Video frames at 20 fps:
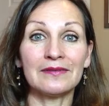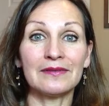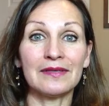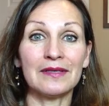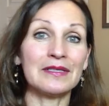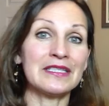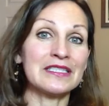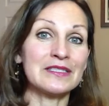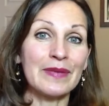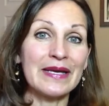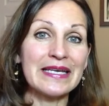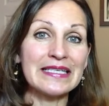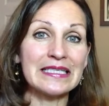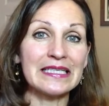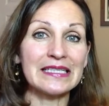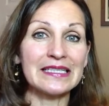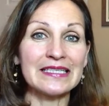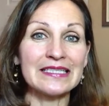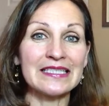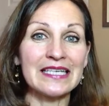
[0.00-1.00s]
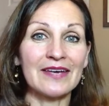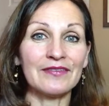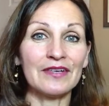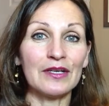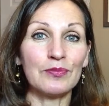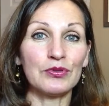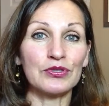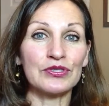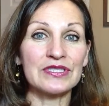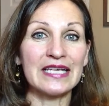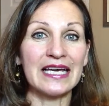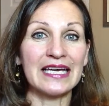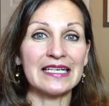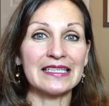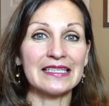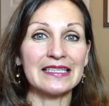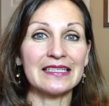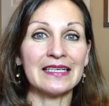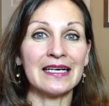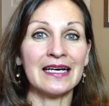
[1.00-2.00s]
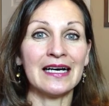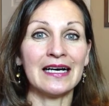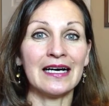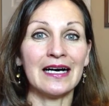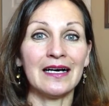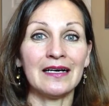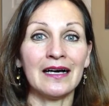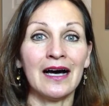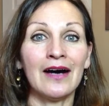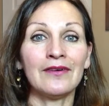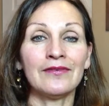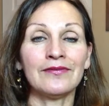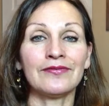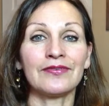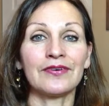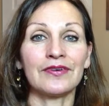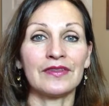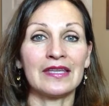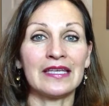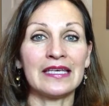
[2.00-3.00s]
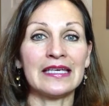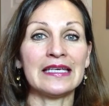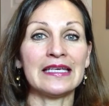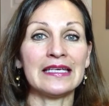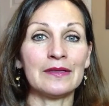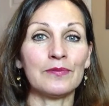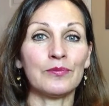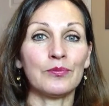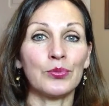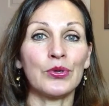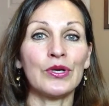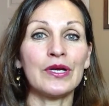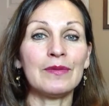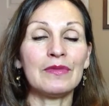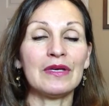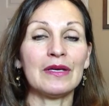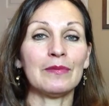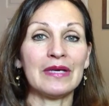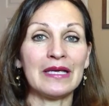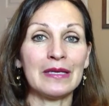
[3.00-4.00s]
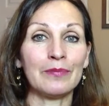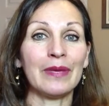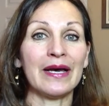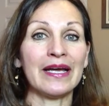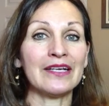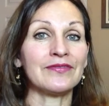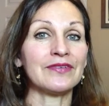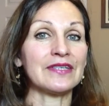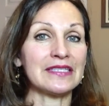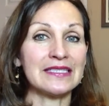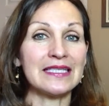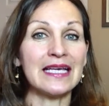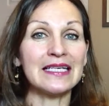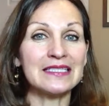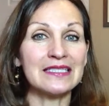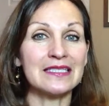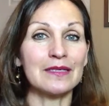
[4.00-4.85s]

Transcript: it's basically 70% of the premium in benefits. That's the